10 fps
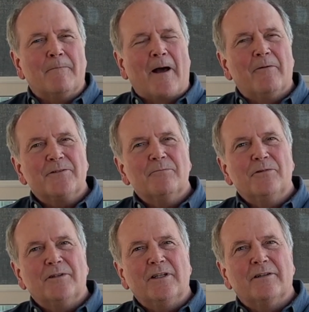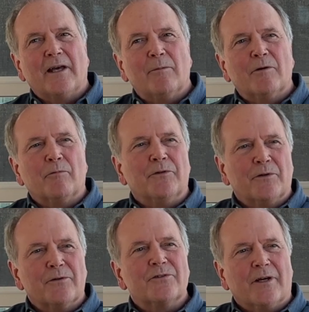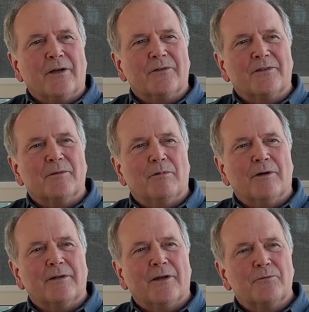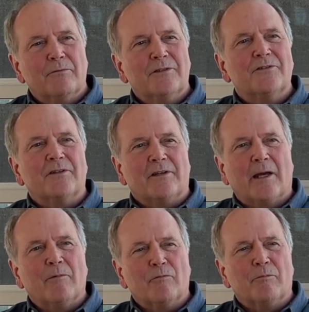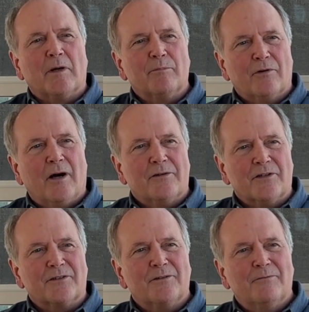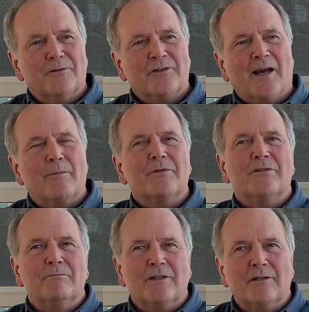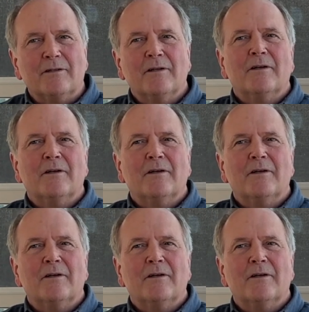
I wasn't really enamored with neuroscience at the point. I was really just enamored with my project, which happened to be,